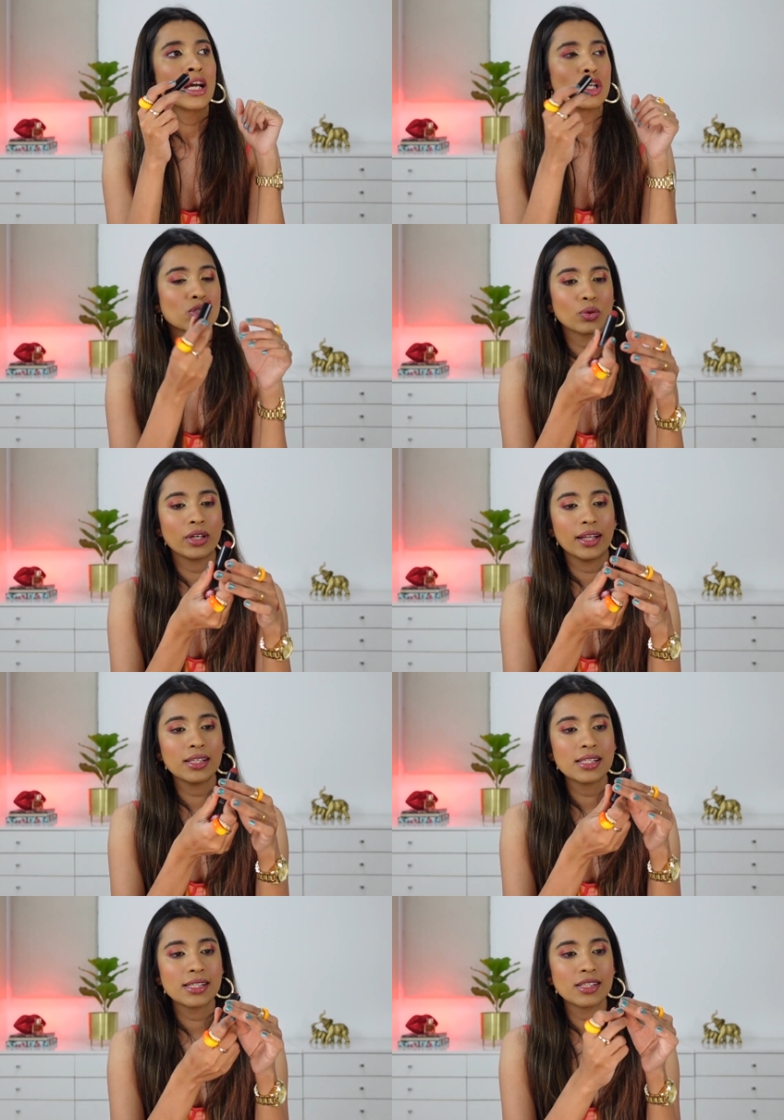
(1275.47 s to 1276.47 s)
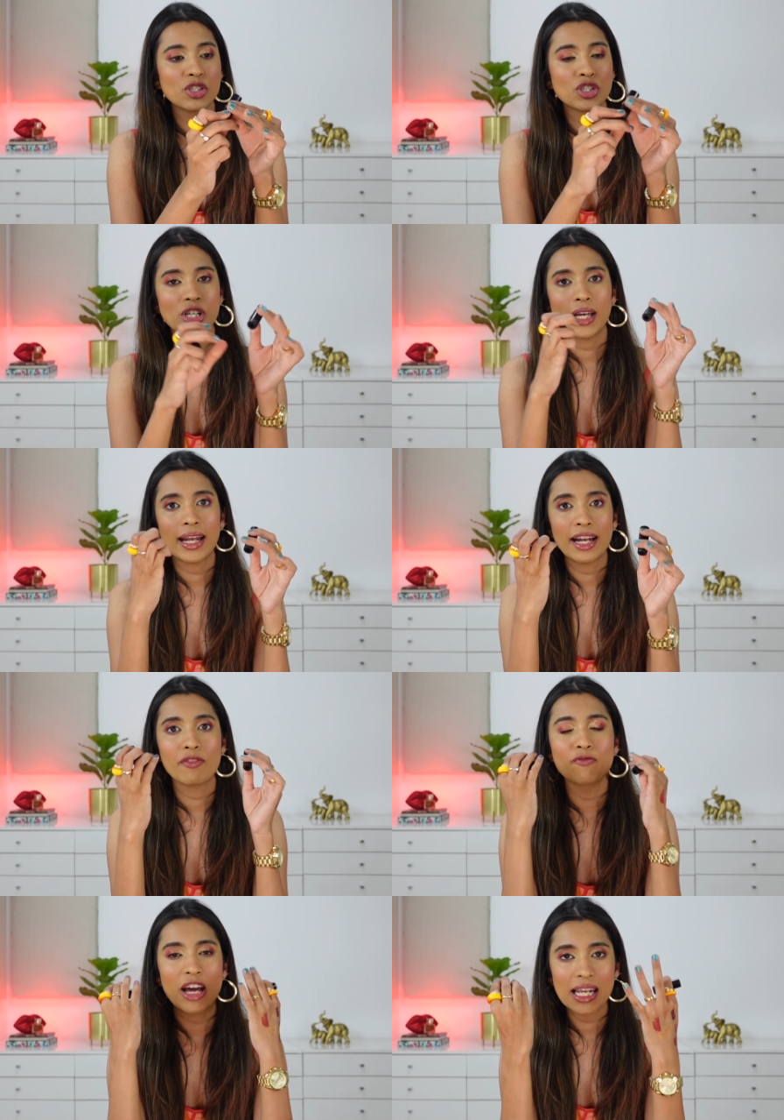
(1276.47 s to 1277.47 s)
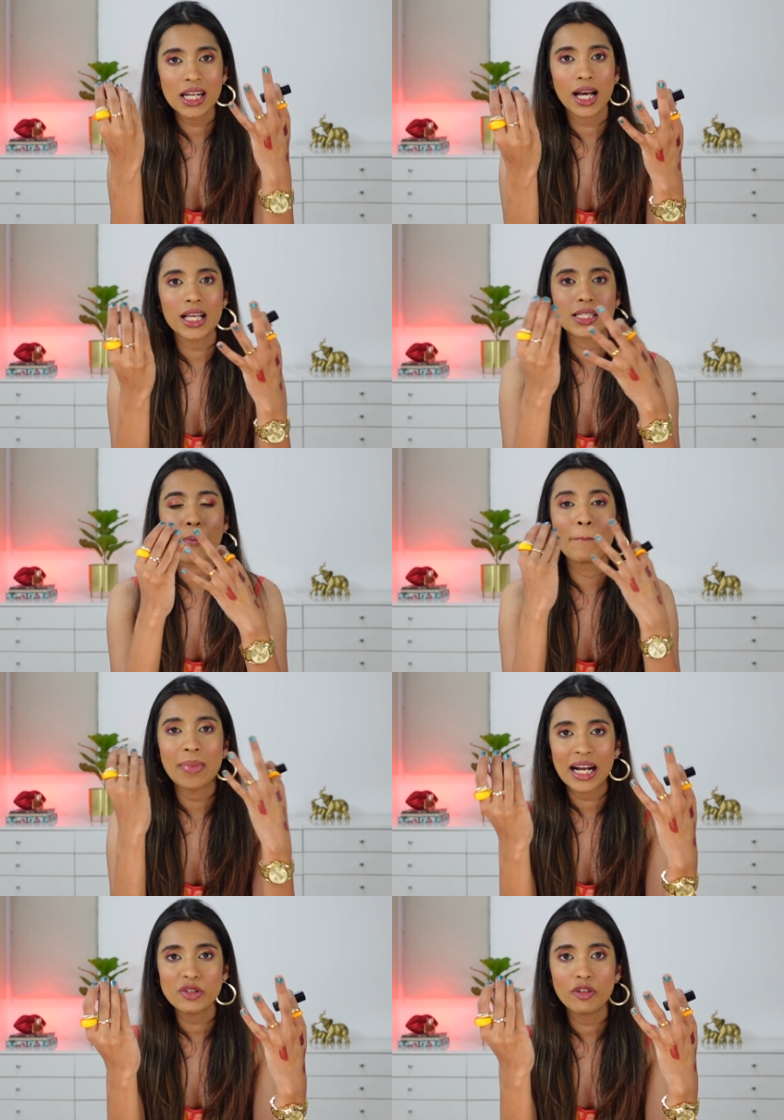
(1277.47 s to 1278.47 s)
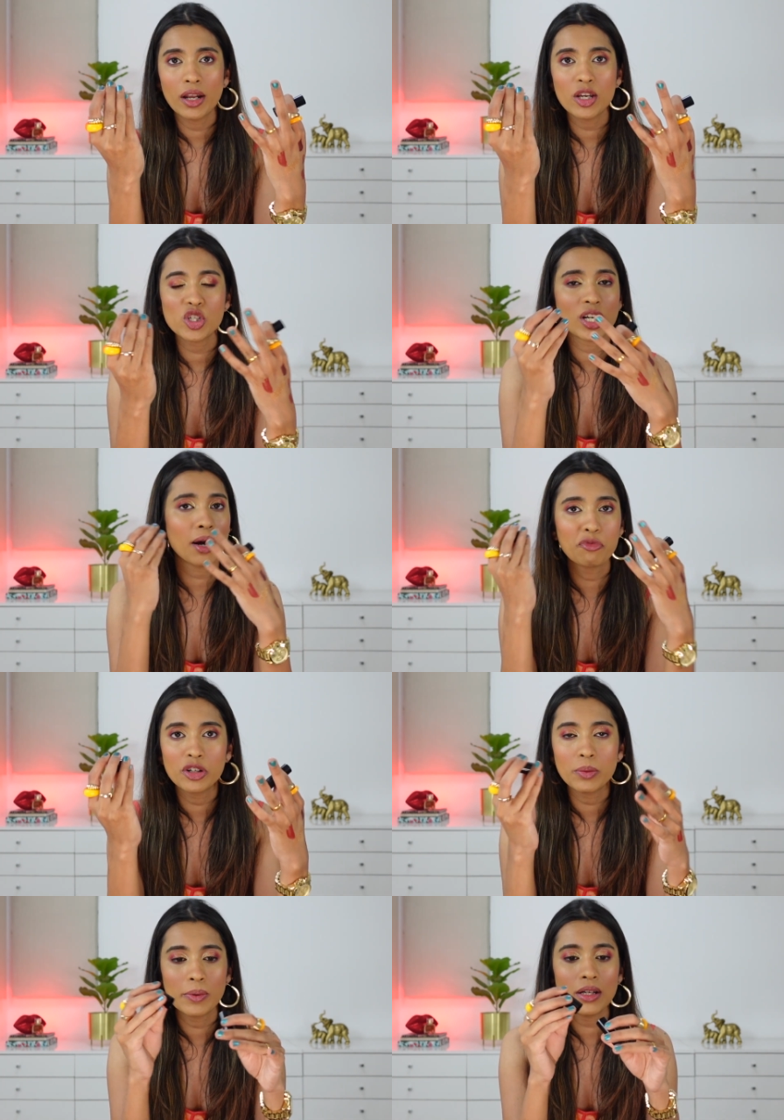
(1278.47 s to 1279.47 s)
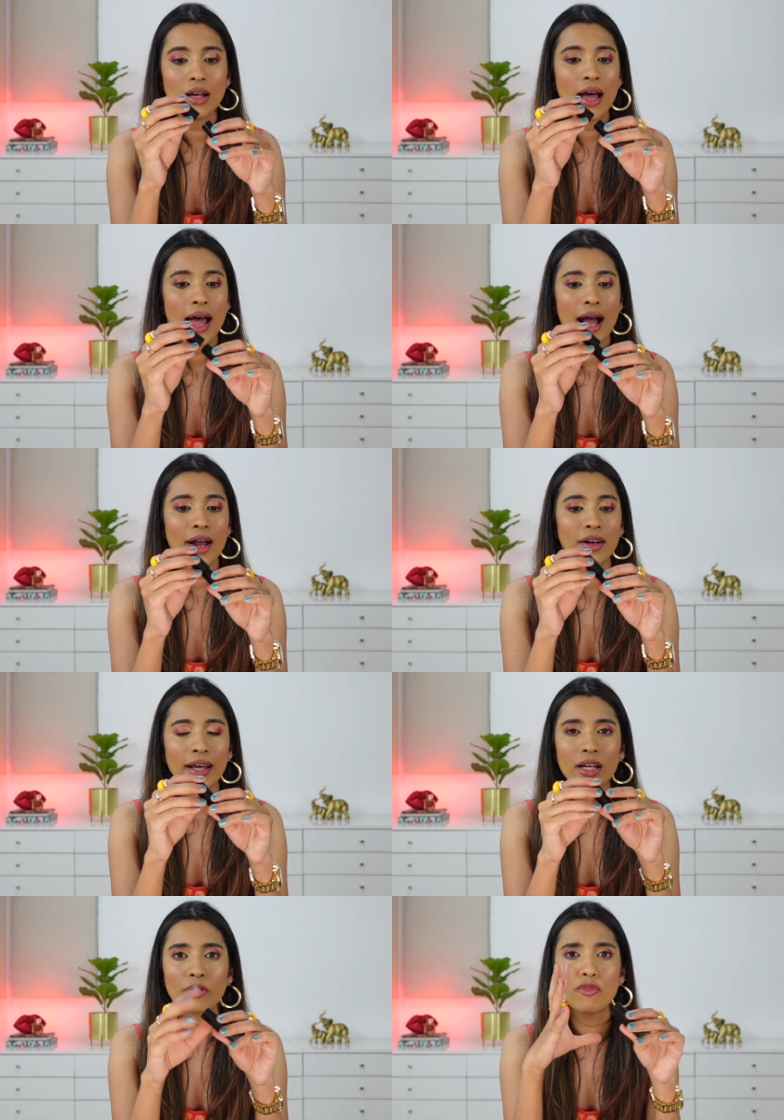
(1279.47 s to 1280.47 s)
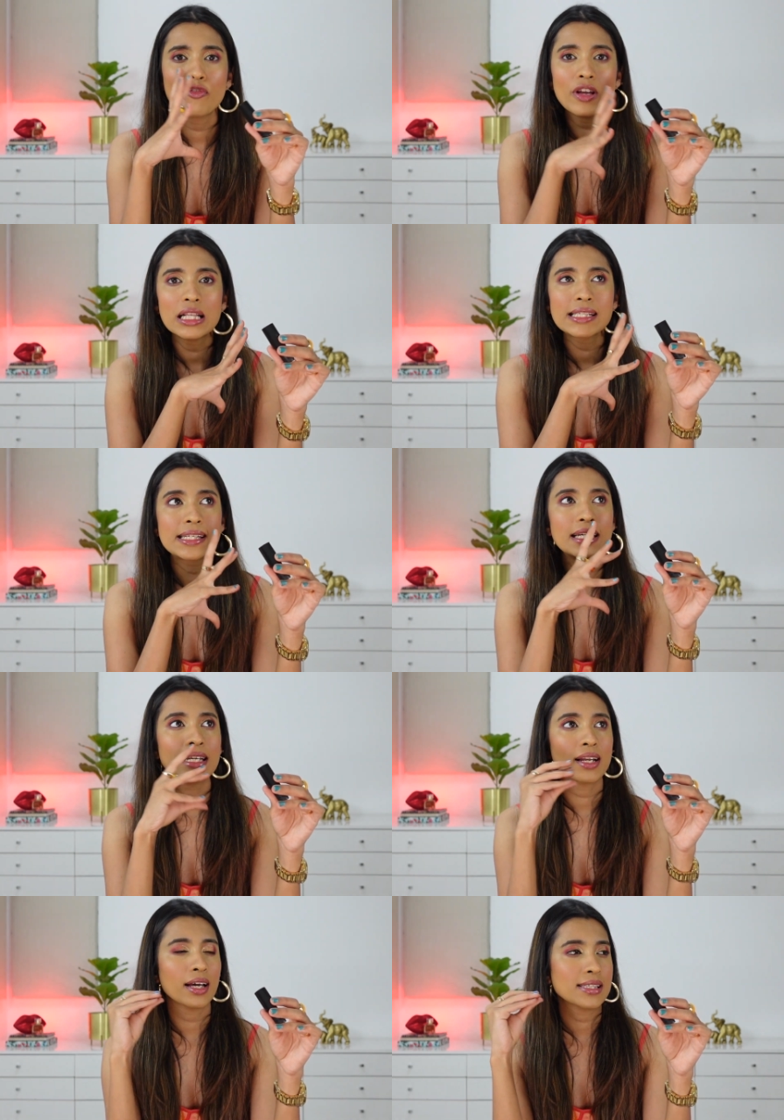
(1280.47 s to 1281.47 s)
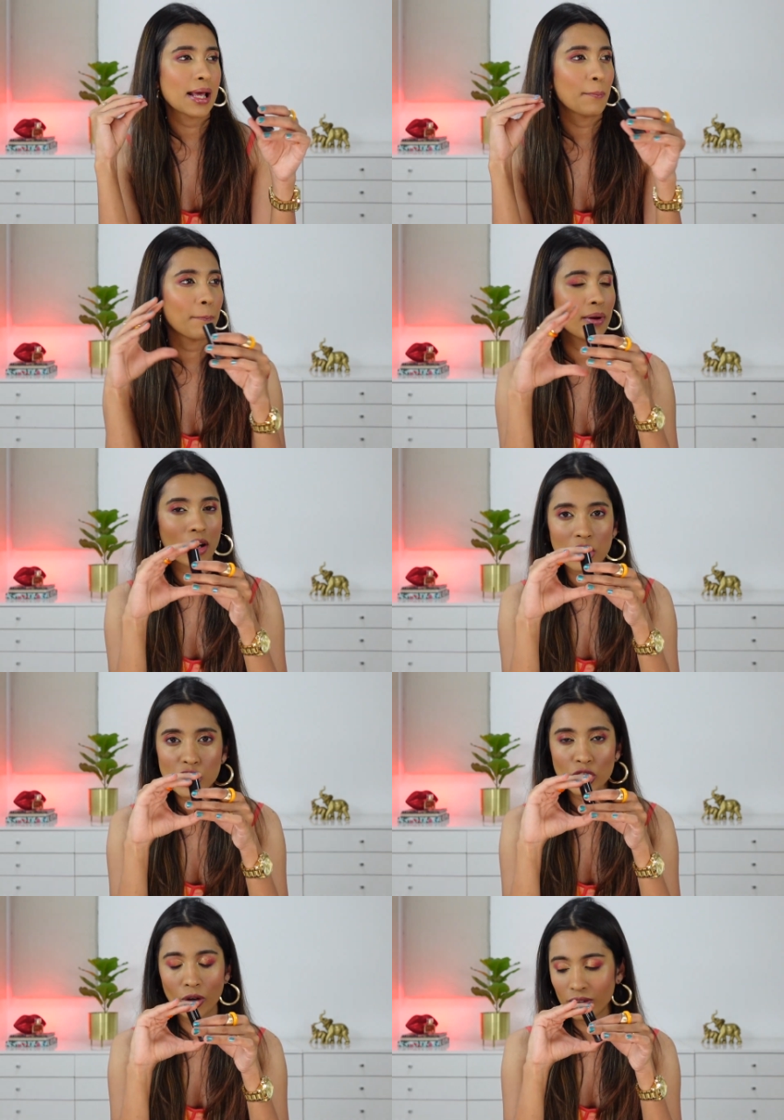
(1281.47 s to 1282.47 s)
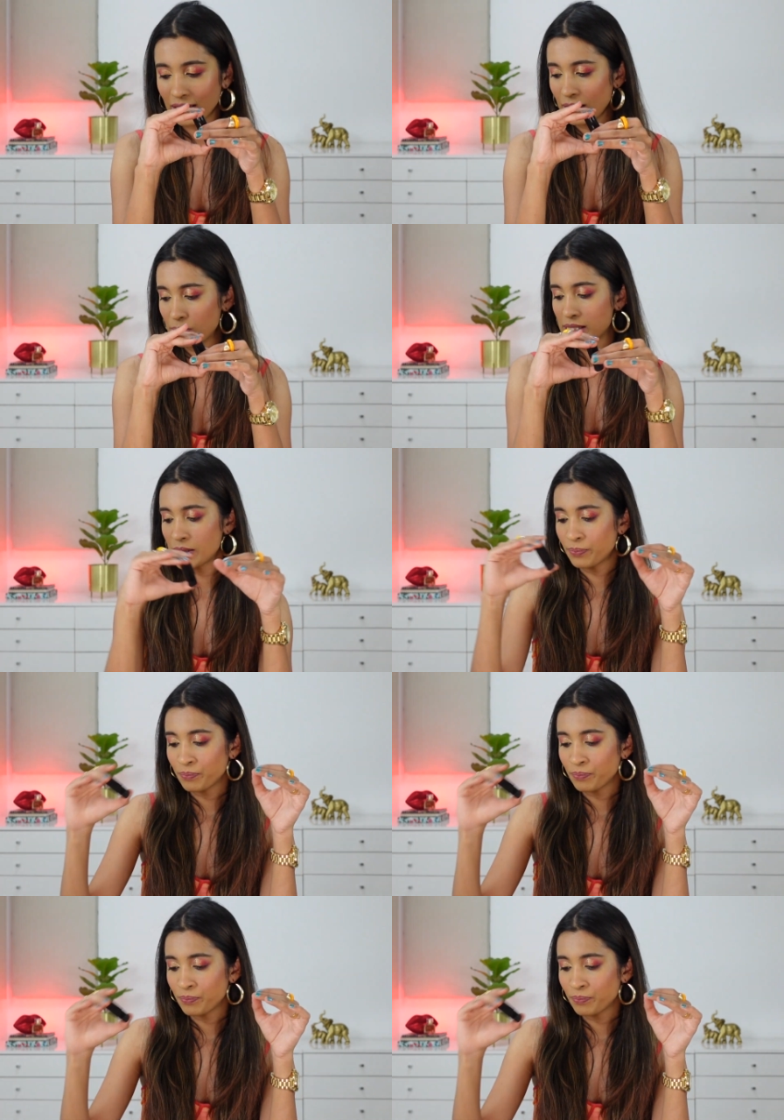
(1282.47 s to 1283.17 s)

So yeah, this is the shade, and very nice matte finish, comfortable, and like feels really nice and plush on the lips.